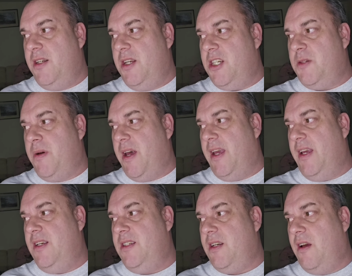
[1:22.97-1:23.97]

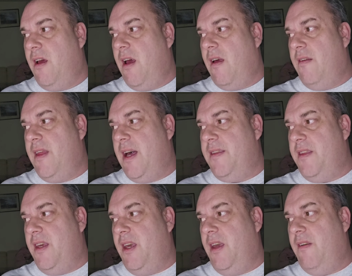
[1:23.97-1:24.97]
dismayed that
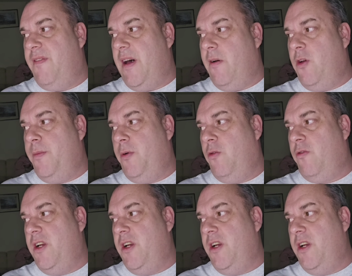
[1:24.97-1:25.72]
the valuable